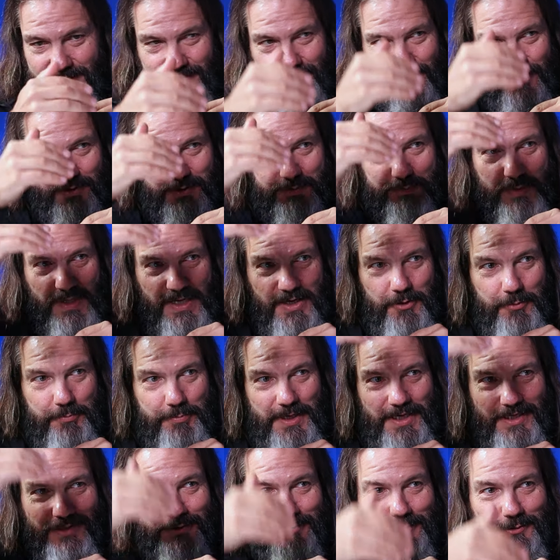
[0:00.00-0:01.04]
There's bigger
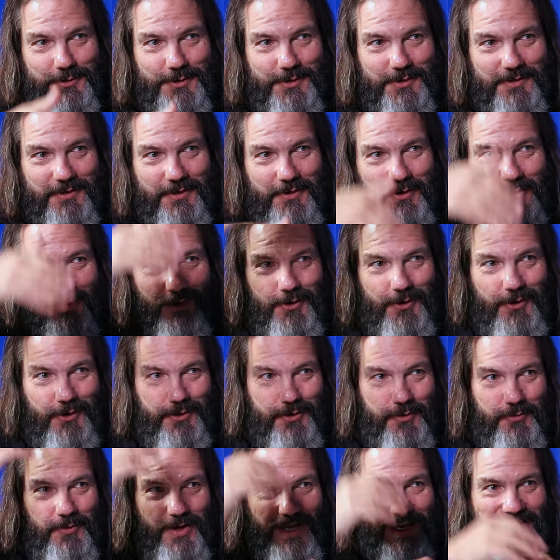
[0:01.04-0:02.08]
pictures all
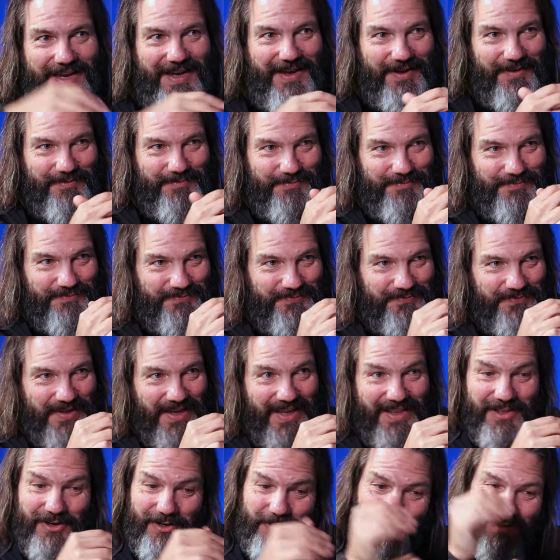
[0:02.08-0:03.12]
Ever. the way up,
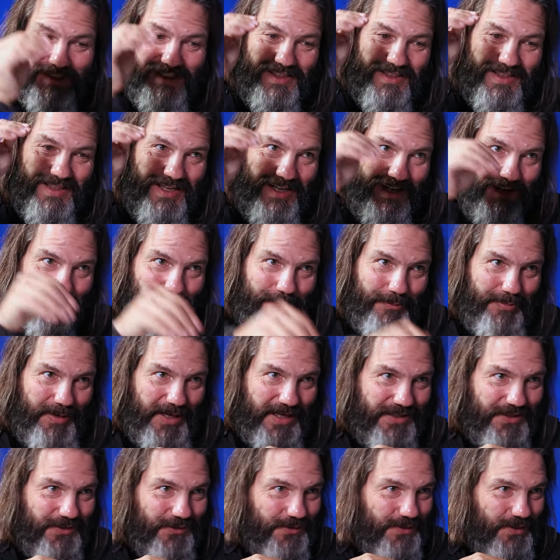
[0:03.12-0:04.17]
and there's littler
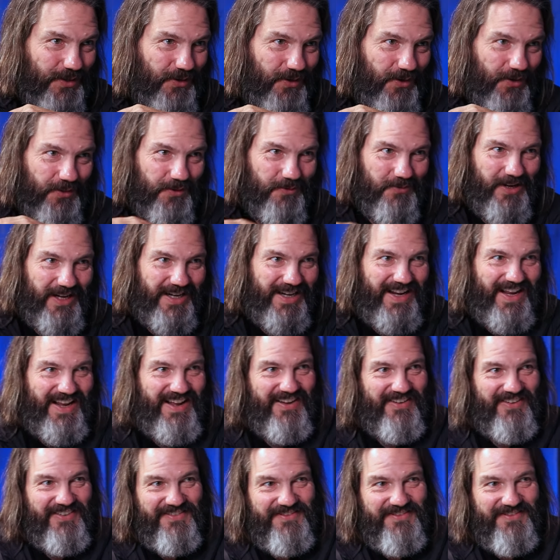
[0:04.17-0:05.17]
pictures all the way down.